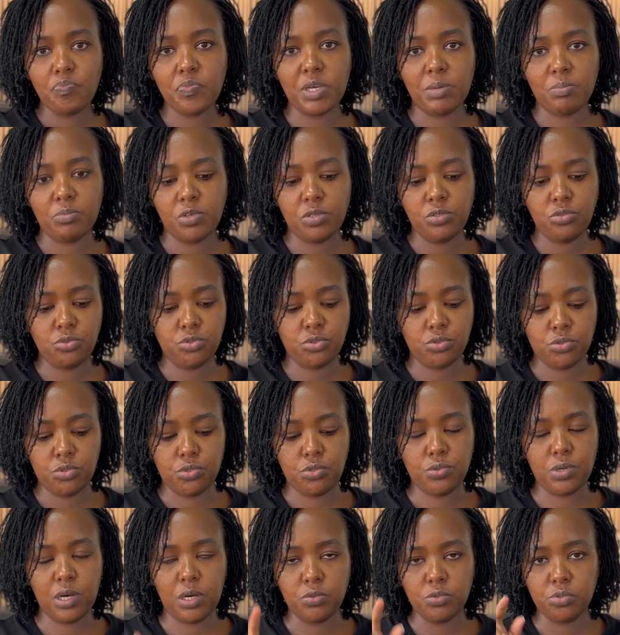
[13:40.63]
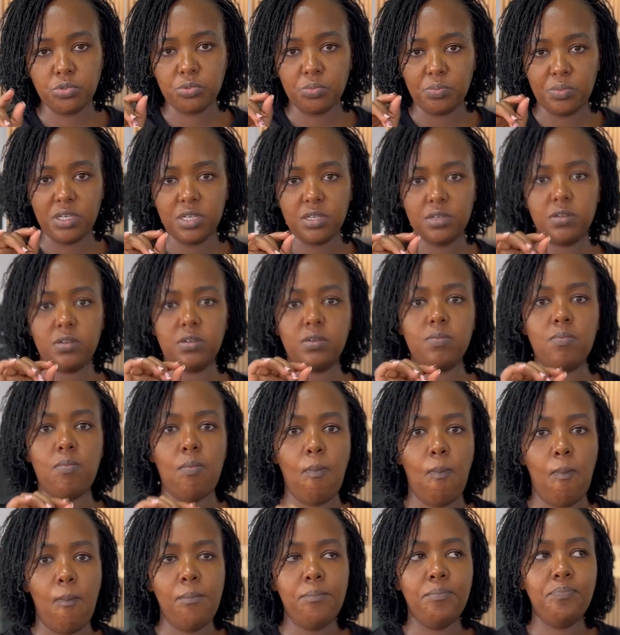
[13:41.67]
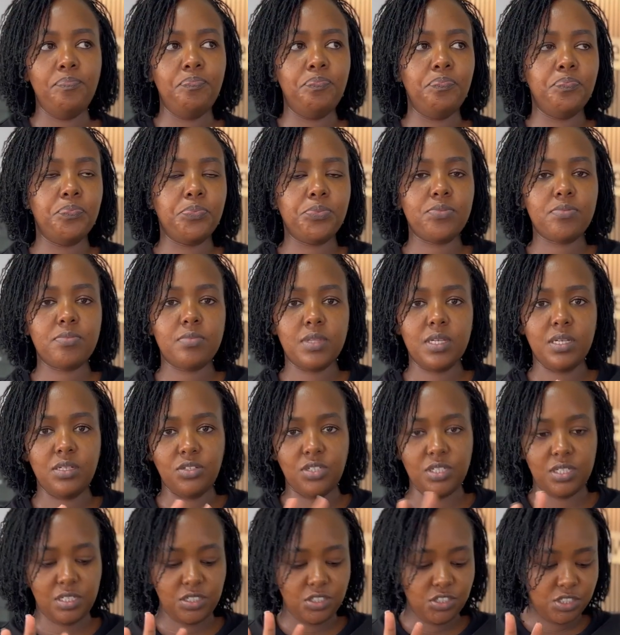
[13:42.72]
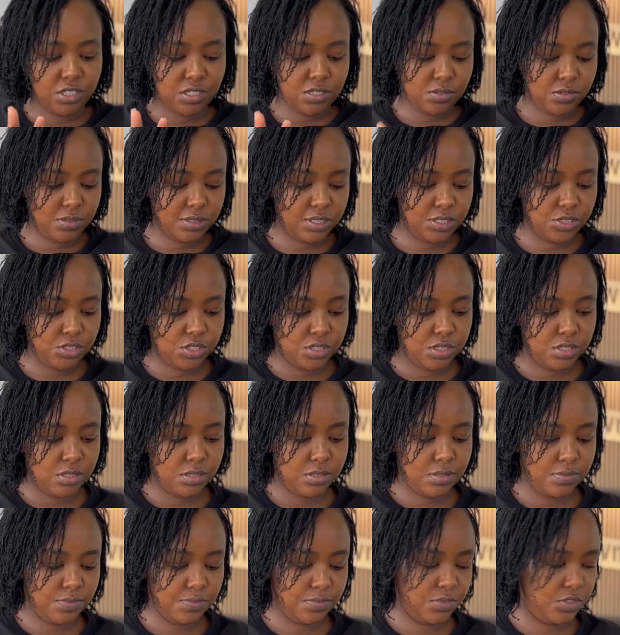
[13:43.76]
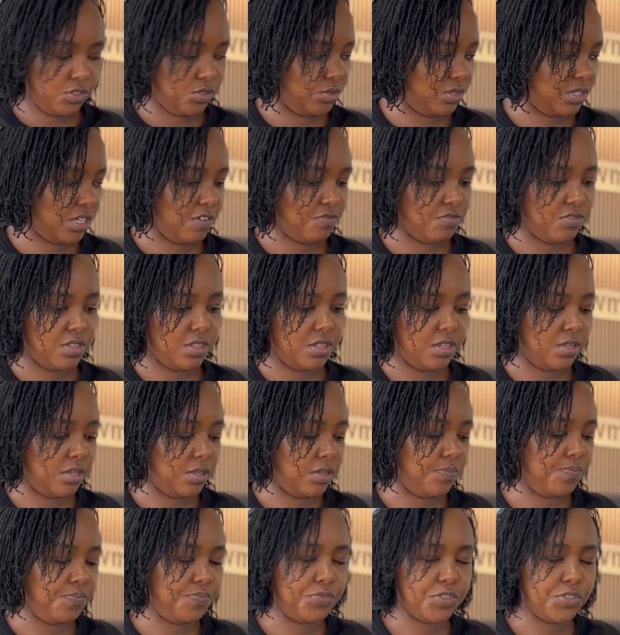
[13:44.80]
I'm going to show you how to make delicious sausages to serve with the